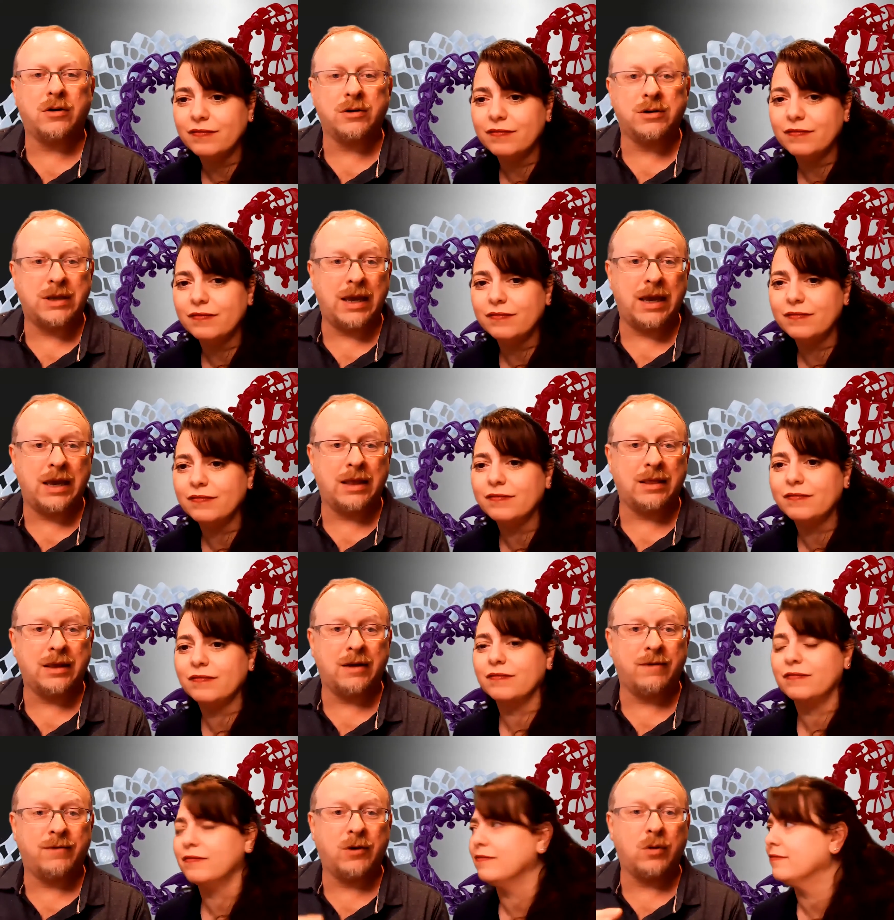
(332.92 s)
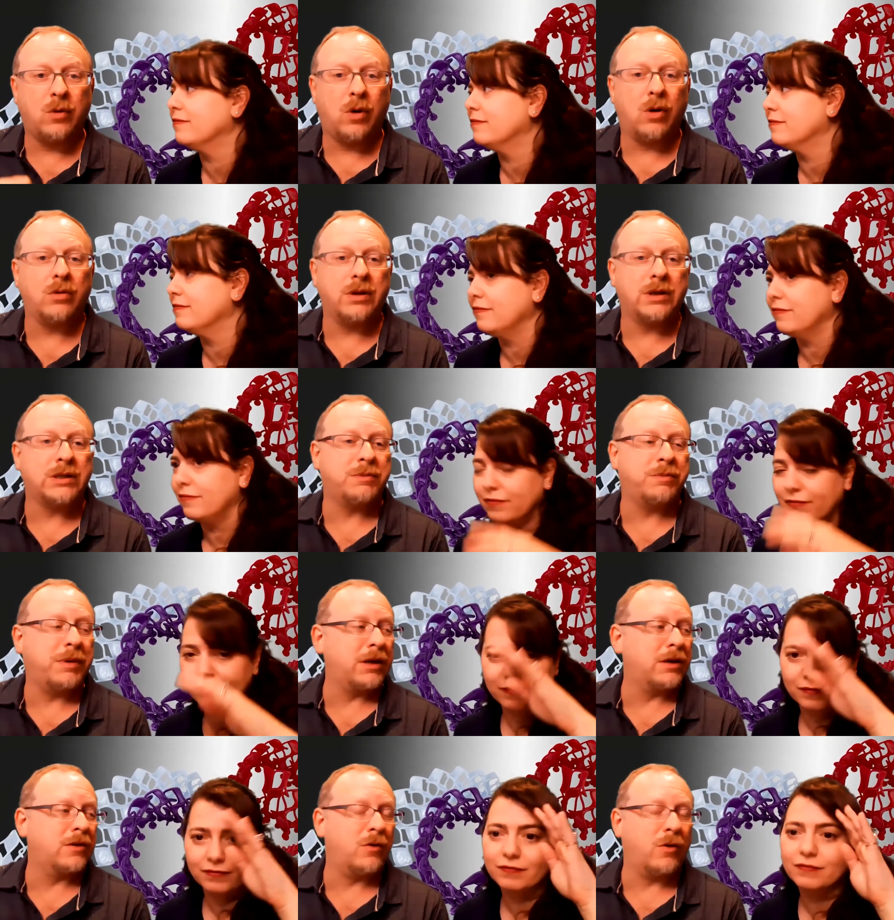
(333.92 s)
Speaker 1: understand that if you only
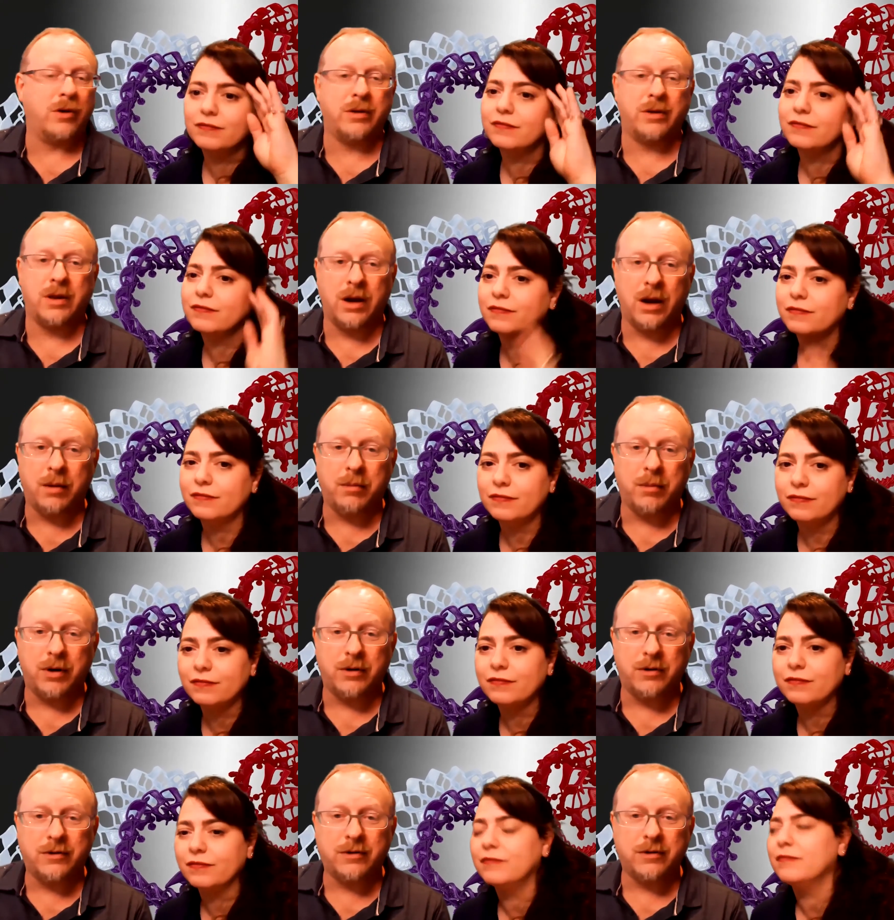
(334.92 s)
speak toward the numbers